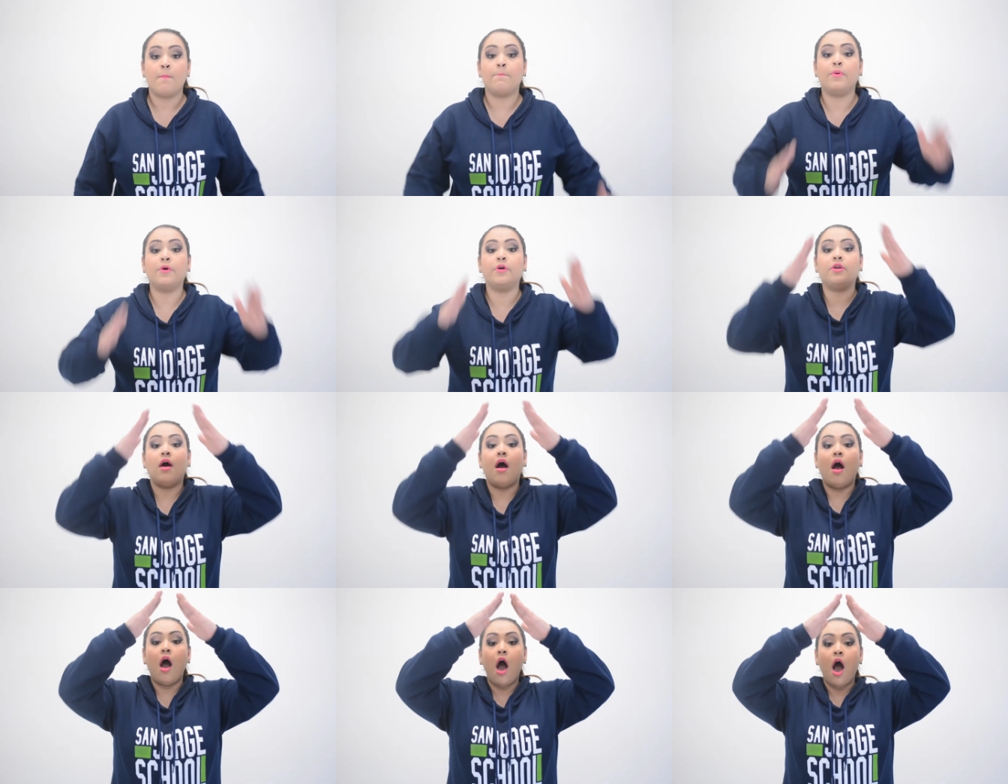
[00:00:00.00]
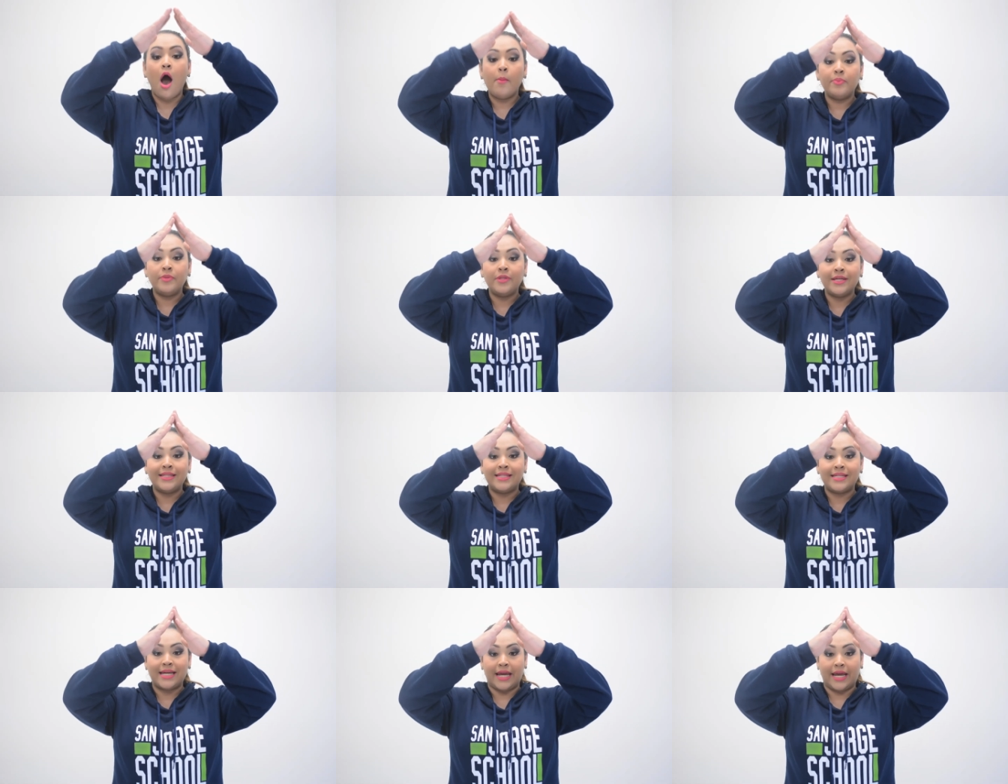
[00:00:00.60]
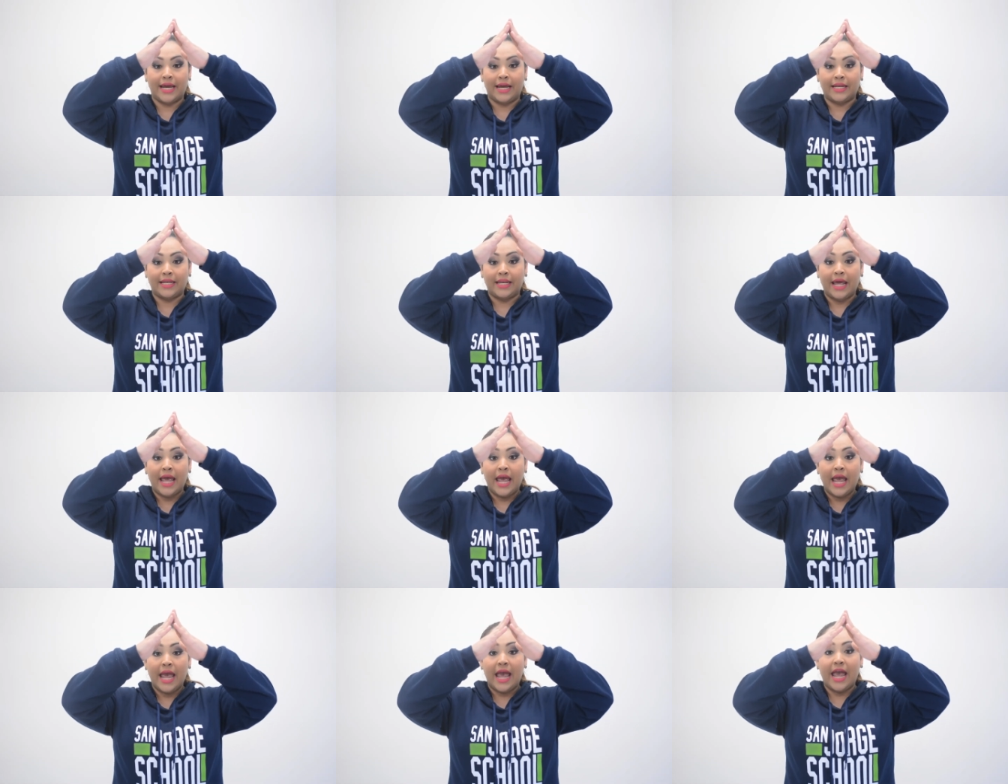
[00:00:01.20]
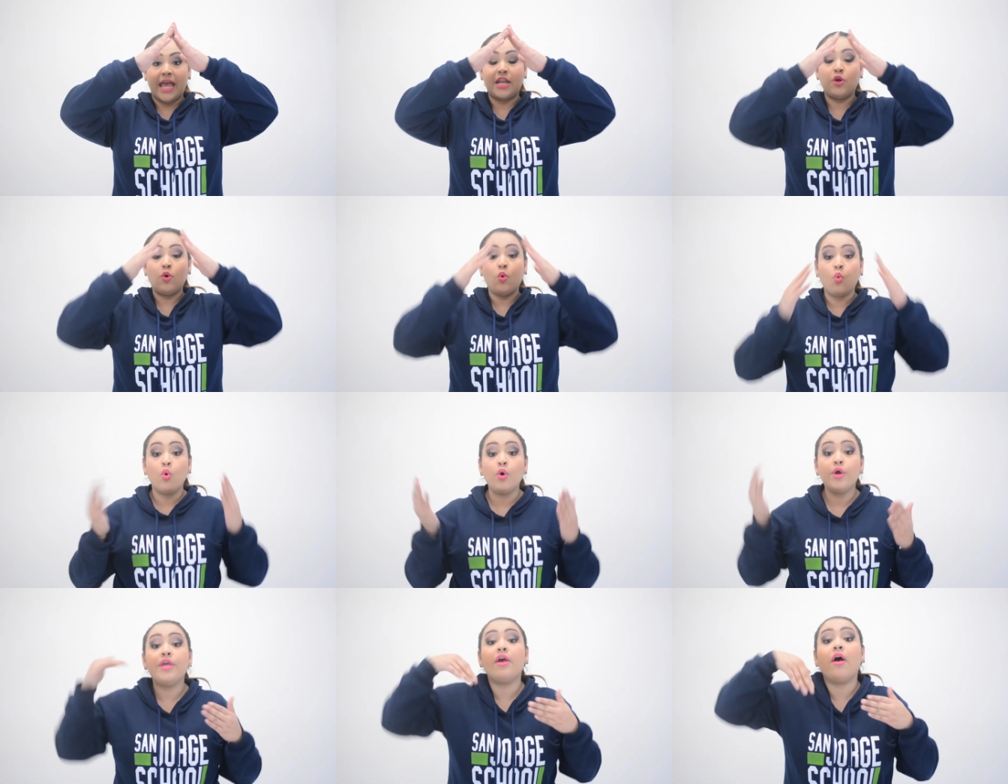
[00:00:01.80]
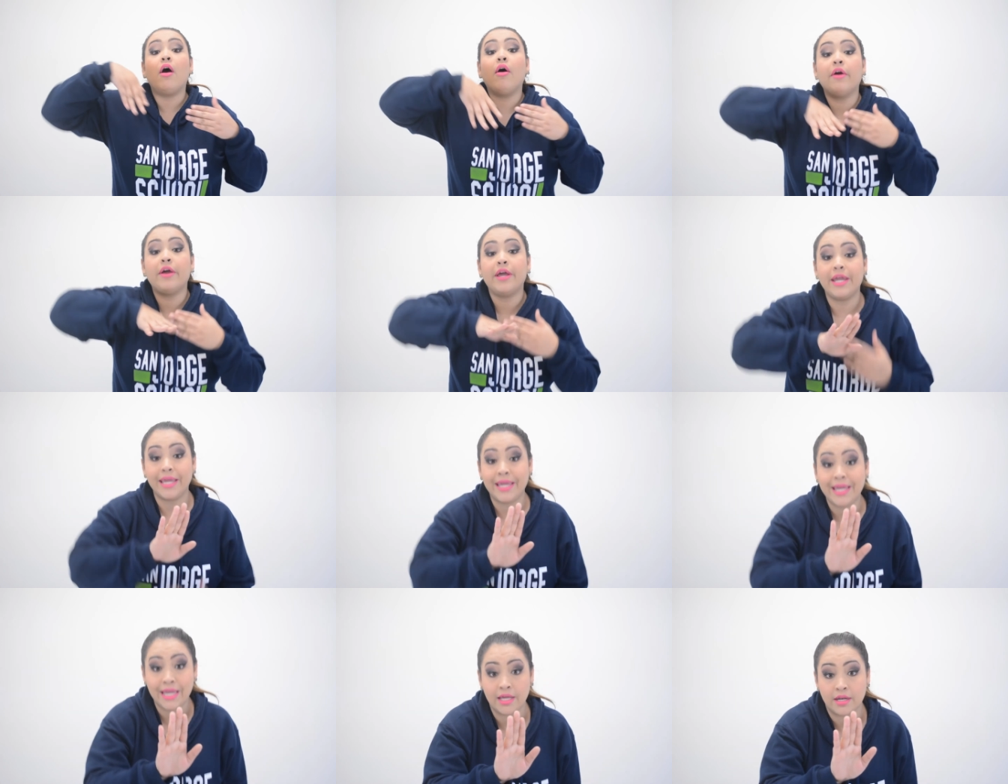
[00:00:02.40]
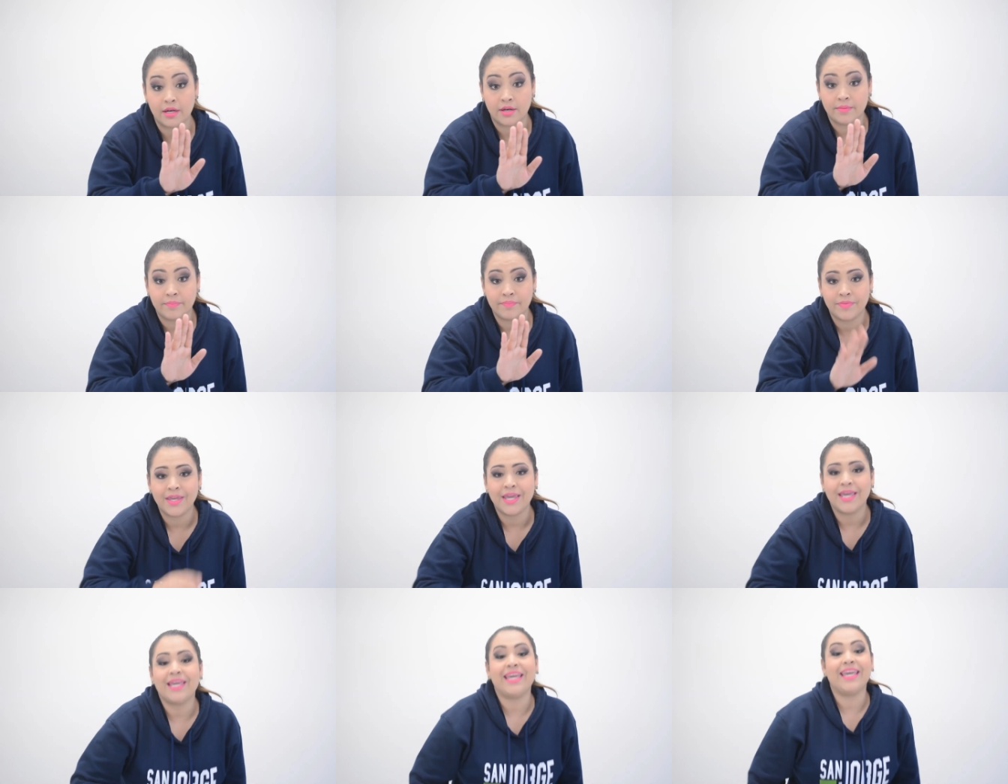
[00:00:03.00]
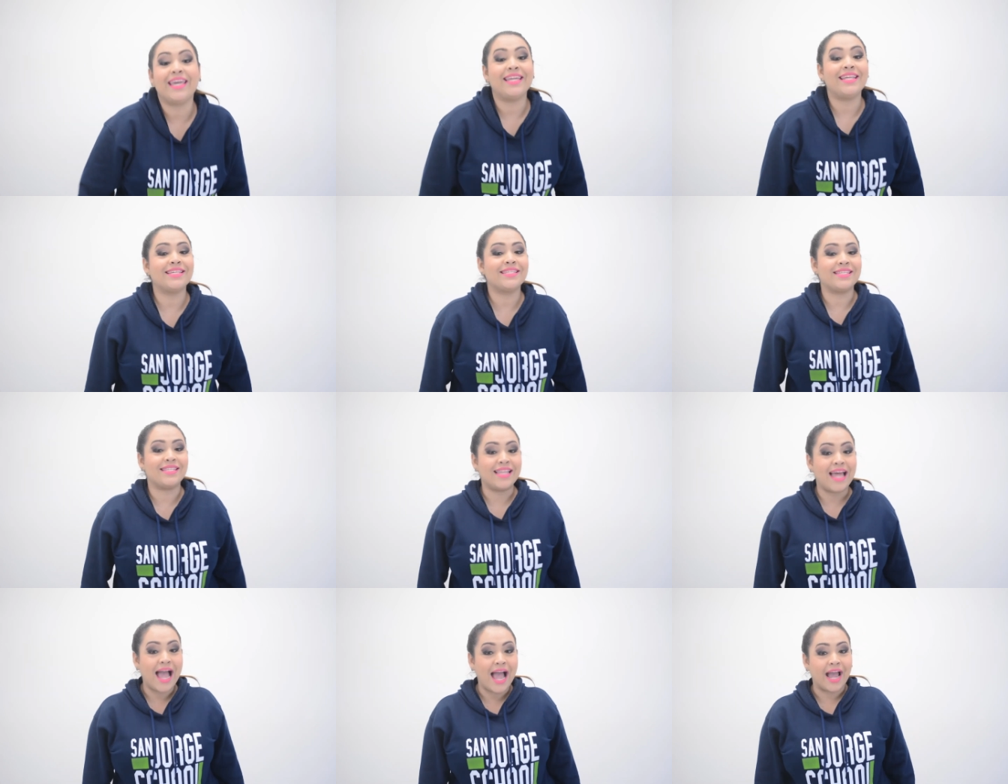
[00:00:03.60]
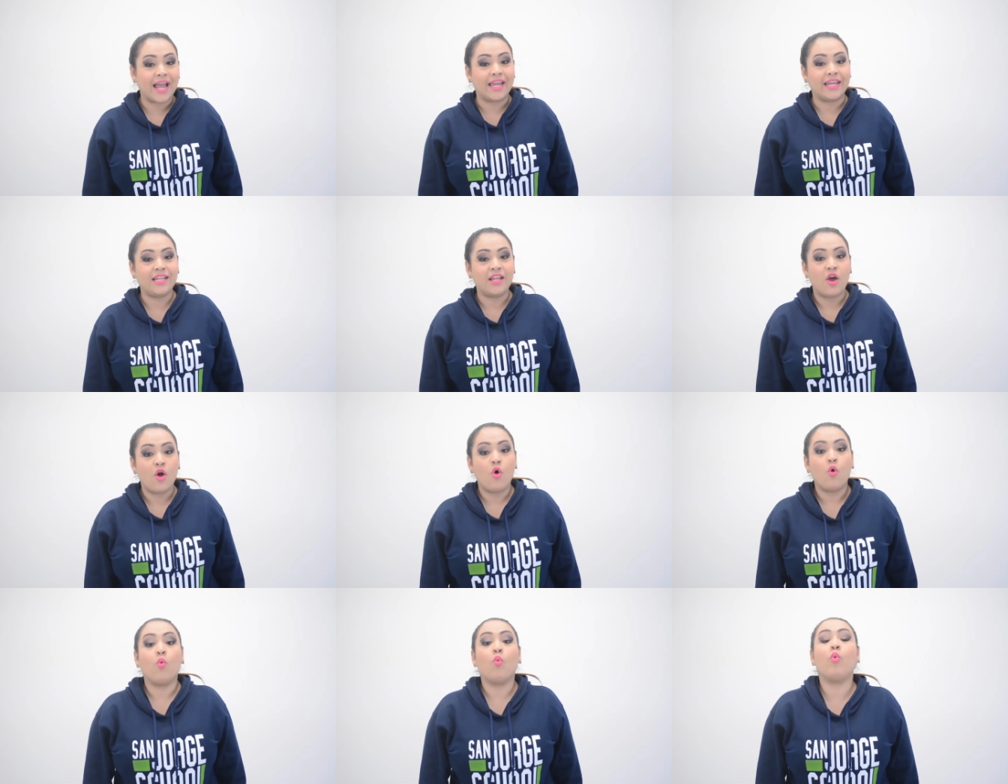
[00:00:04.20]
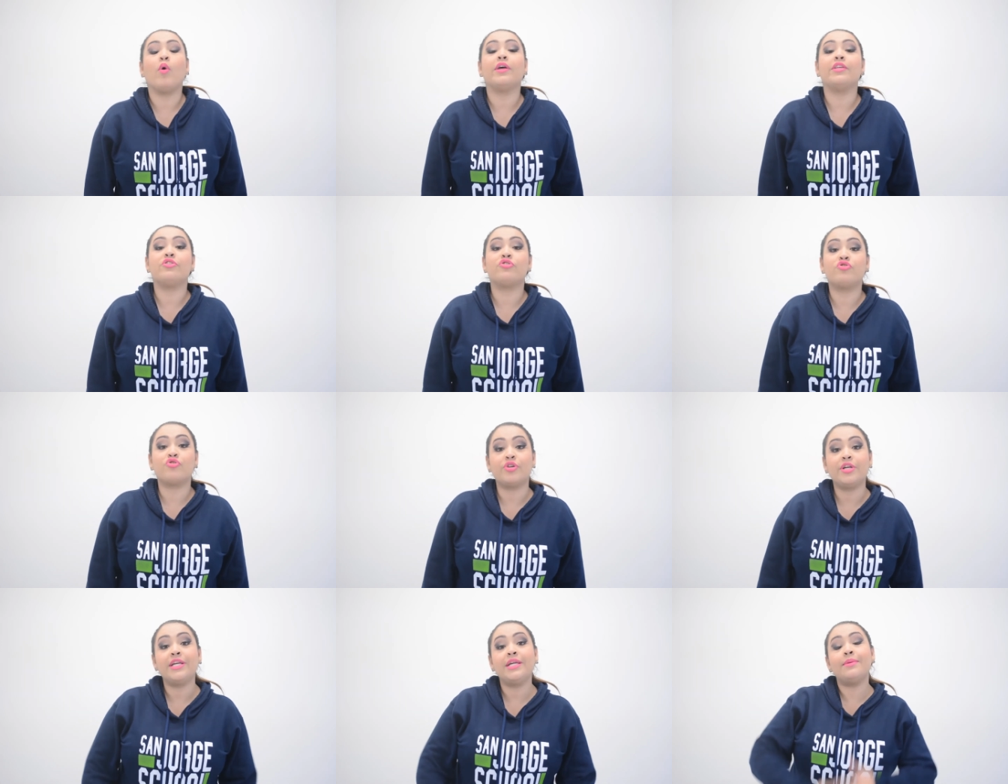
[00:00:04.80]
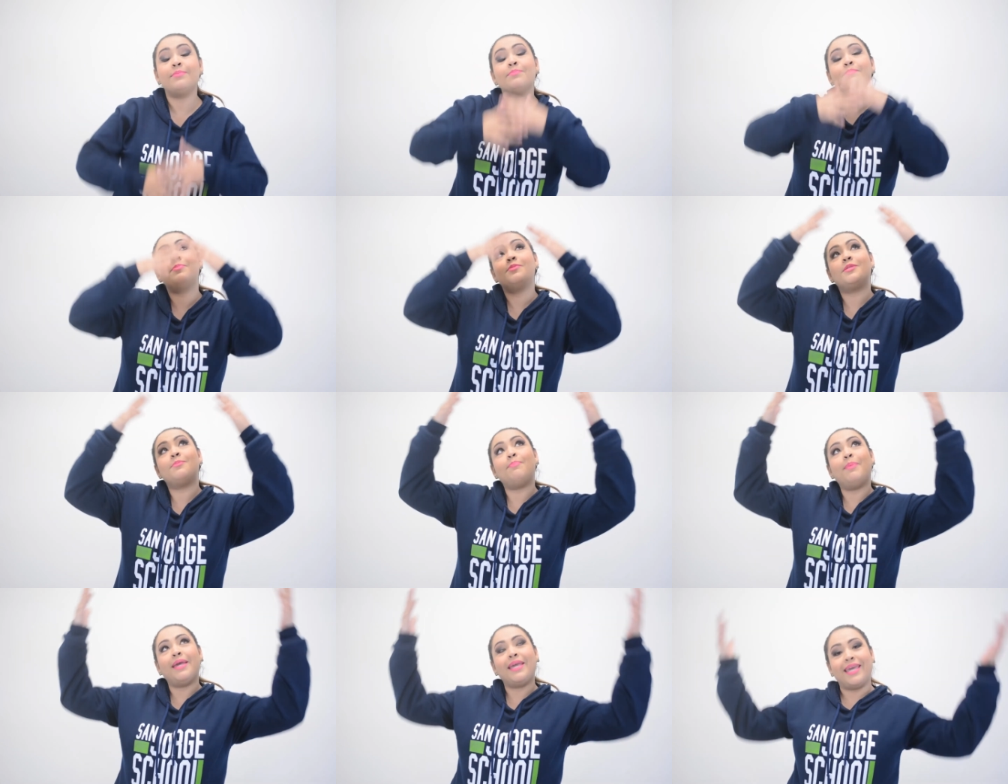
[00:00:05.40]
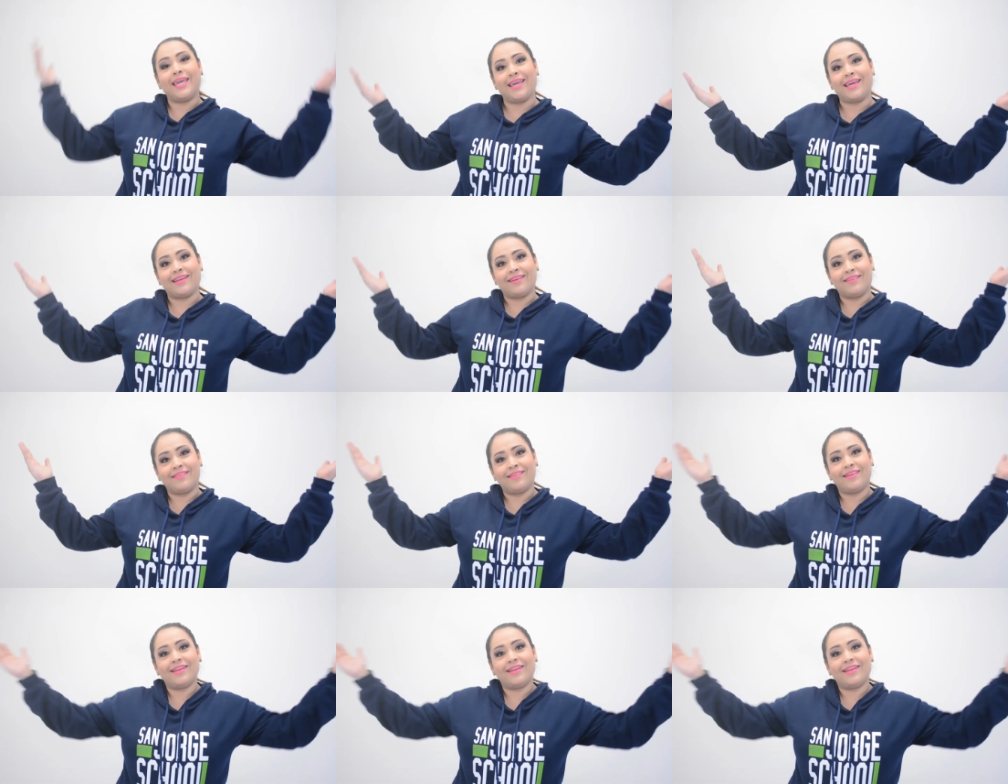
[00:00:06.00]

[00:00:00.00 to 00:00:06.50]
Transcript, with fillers: Put up the tent and we are in. It is night when dreams begin.